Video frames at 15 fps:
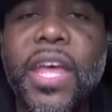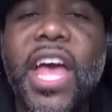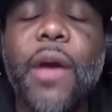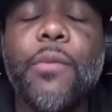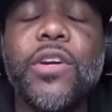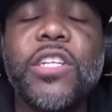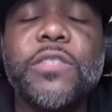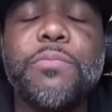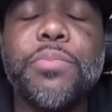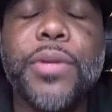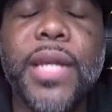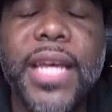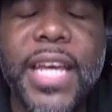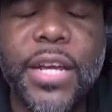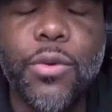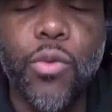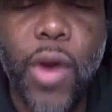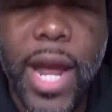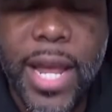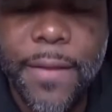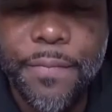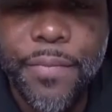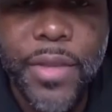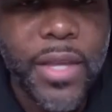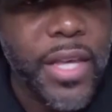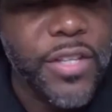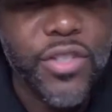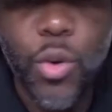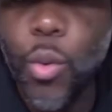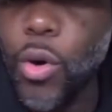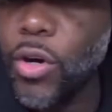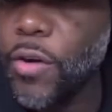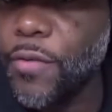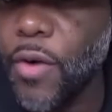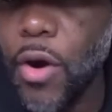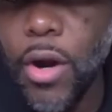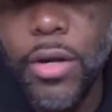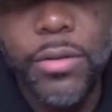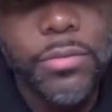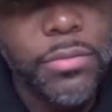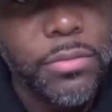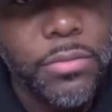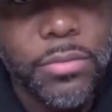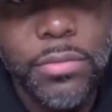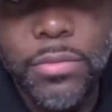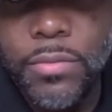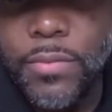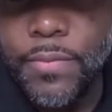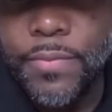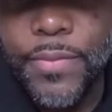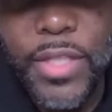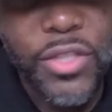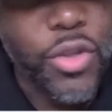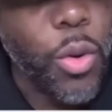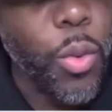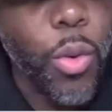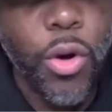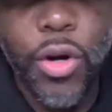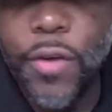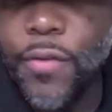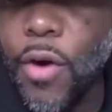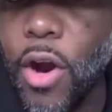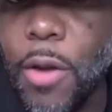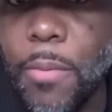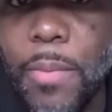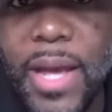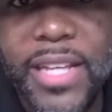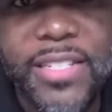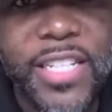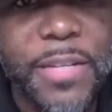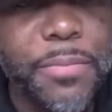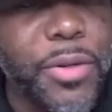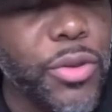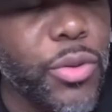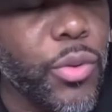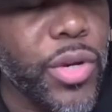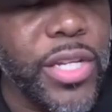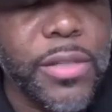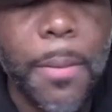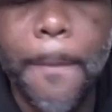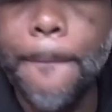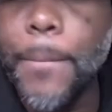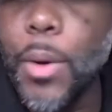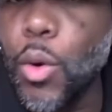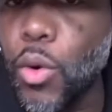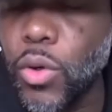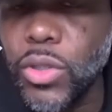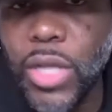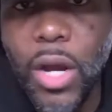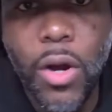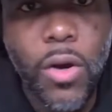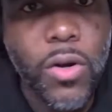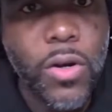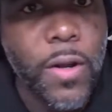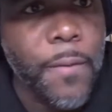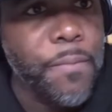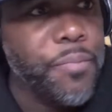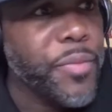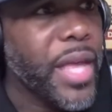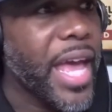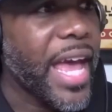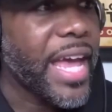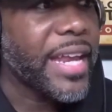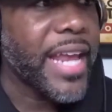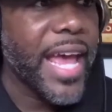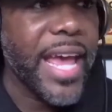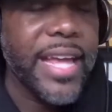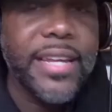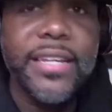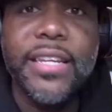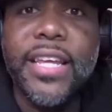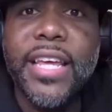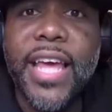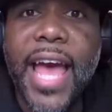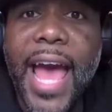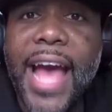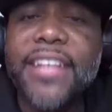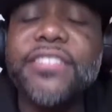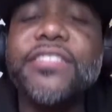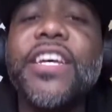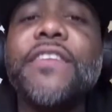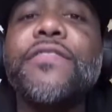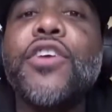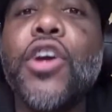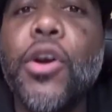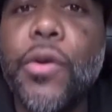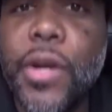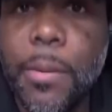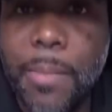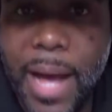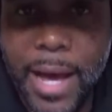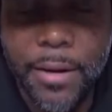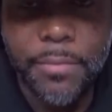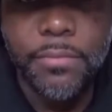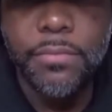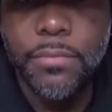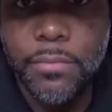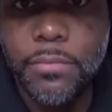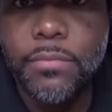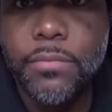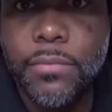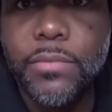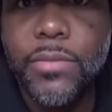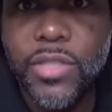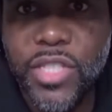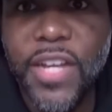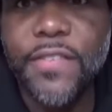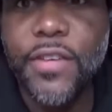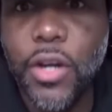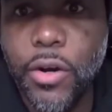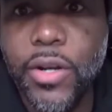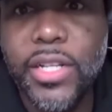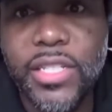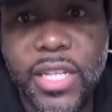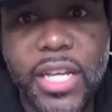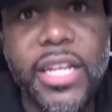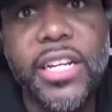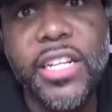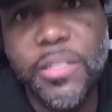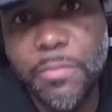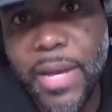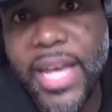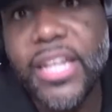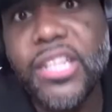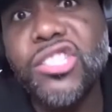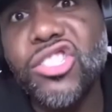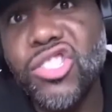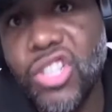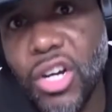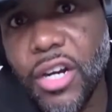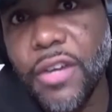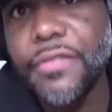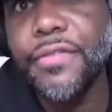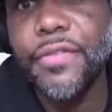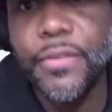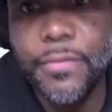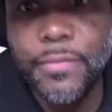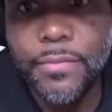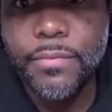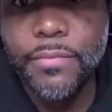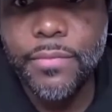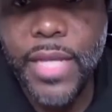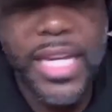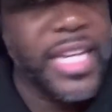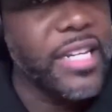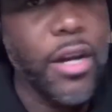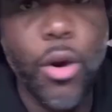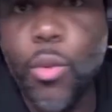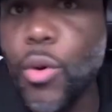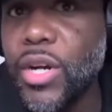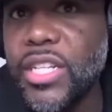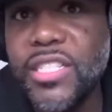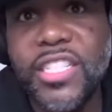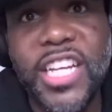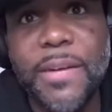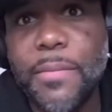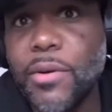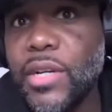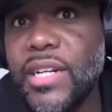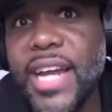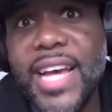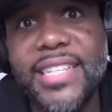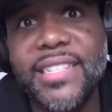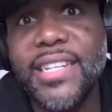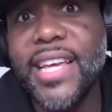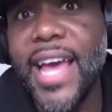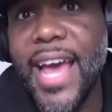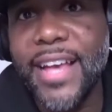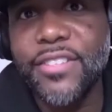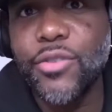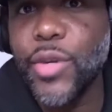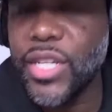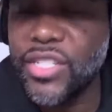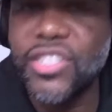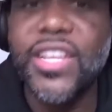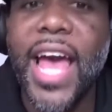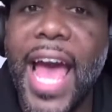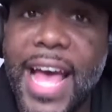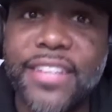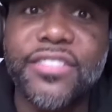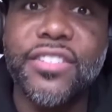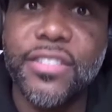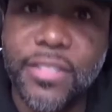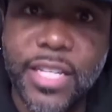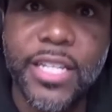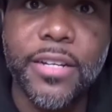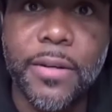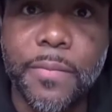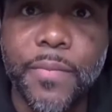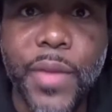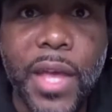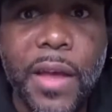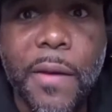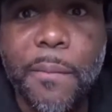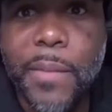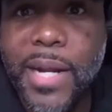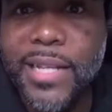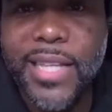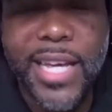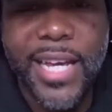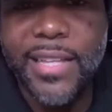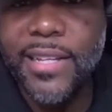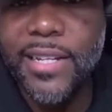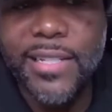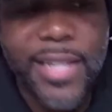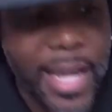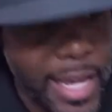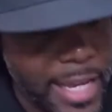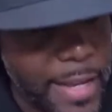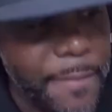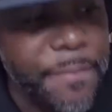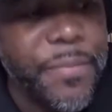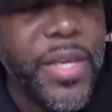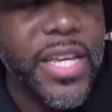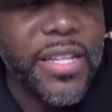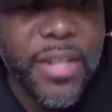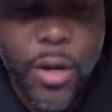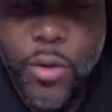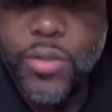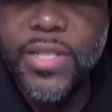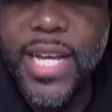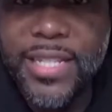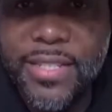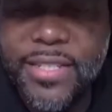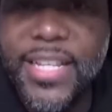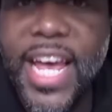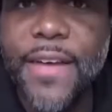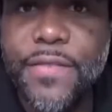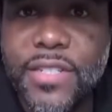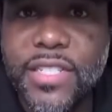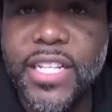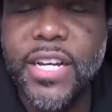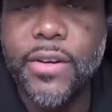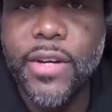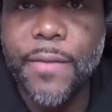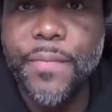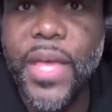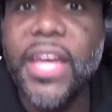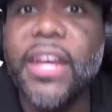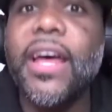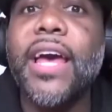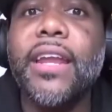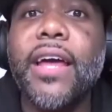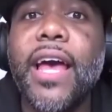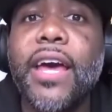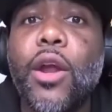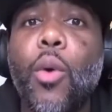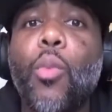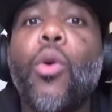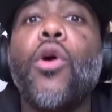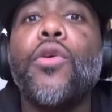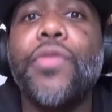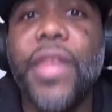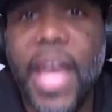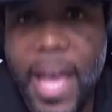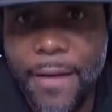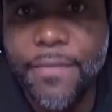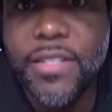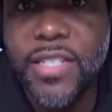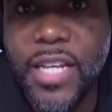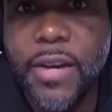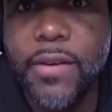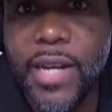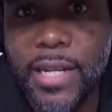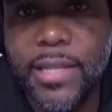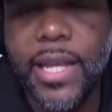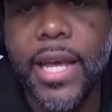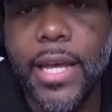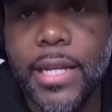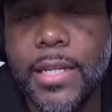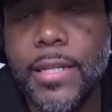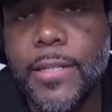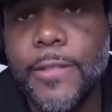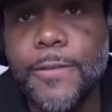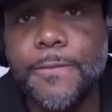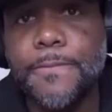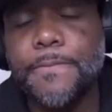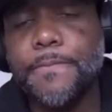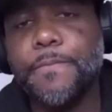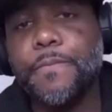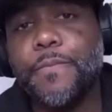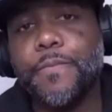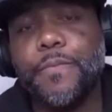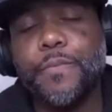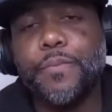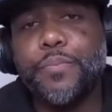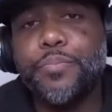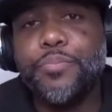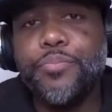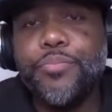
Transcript: And when it's played right, it's a work of art. It's a work of art, man. CP3 is a bulldog. And ask Steph Curry about him. Steph Curry will tell you, this man is tough. And he don't want to see him on the nights that he has, so he just has to see him. But at the end of the day, he knows that's his adversary and a worthy adversary at that.